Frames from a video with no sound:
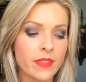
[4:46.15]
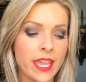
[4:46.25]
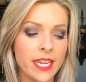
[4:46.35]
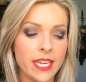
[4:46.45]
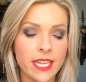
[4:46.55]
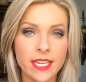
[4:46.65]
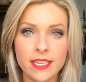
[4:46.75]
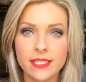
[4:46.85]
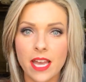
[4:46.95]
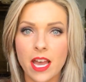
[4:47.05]
And it
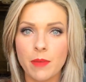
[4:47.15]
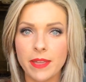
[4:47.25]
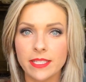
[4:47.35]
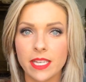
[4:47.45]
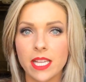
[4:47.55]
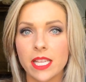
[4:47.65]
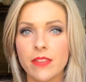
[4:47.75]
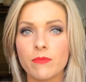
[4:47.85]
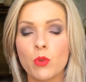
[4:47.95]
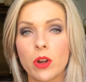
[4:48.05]
is, it's going to
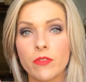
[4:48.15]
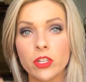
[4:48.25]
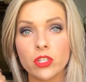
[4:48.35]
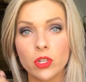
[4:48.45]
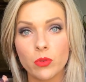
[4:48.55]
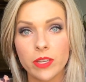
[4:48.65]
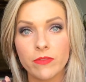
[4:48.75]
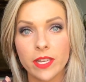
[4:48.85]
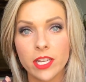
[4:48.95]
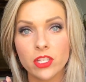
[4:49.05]
leave more of a dewy
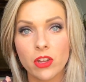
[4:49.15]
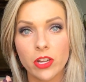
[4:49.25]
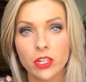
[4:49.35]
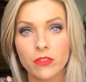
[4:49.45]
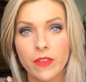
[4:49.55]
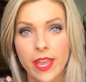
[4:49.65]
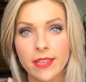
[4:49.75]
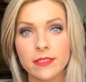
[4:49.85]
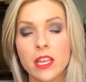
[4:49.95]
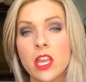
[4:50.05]
finish on your
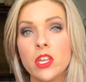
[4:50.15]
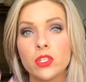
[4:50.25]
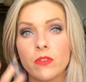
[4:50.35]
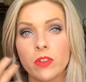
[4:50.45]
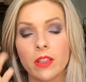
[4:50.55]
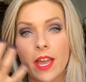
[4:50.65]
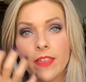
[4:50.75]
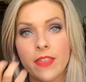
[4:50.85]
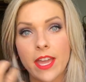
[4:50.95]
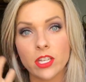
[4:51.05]
face. So if you
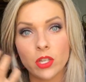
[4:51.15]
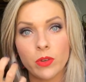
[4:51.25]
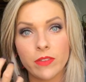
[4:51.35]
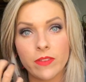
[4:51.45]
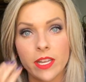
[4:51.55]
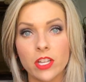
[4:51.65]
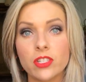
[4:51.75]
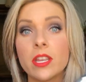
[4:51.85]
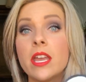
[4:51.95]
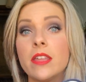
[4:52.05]
like that dewy
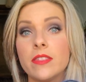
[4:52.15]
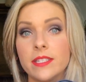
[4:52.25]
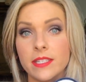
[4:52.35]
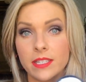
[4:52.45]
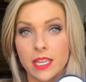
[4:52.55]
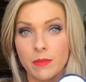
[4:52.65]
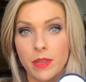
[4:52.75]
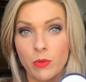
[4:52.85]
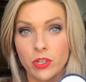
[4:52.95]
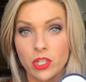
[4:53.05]
finish, this is going to
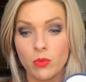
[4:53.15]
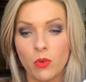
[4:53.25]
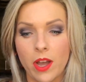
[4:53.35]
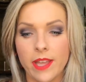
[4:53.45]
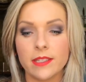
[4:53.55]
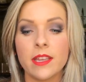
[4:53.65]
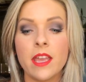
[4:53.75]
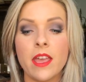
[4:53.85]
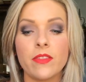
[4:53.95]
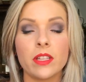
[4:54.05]
be what you want.
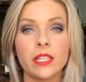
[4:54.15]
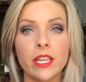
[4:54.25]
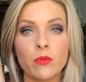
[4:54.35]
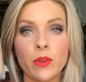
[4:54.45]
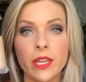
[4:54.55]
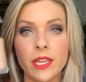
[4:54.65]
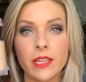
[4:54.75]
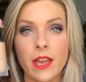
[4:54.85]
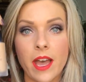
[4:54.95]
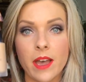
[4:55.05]
The
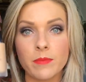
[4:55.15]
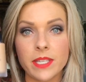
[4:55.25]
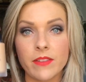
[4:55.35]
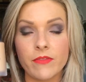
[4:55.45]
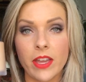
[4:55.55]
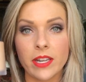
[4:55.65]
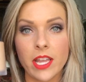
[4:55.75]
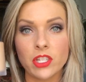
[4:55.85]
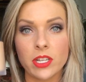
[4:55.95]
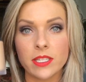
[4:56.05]
liquid
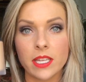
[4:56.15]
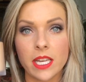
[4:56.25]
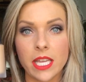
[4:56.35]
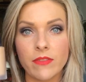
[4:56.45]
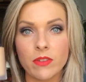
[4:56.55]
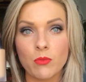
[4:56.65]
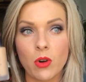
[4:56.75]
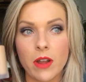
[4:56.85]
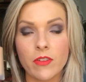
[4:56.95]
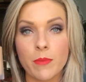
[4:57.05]
foundation is going to give you
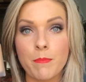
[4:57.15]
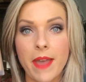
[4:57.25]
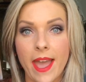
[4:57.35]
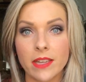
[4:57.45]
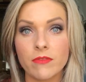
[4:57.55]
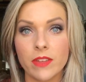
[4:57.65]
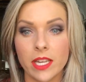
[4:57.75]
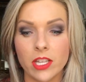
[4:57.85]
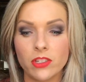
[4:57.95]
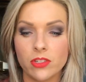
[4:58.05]
more of a matte
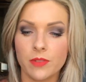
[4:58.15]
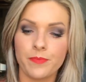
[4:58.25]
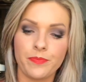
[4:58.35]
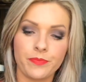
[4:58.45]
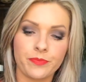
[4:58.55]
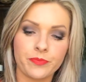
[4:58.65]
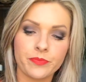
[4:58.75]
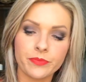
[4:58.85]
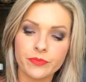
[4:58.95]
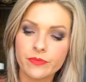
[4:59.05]
finish.
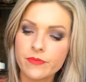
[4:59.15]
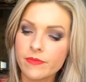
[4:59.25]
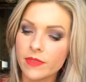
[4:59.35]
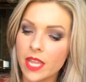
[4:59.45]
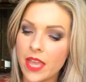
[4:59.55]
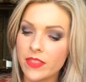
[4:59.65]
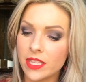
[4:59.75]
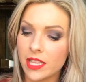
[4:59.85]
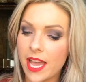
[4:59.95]
And then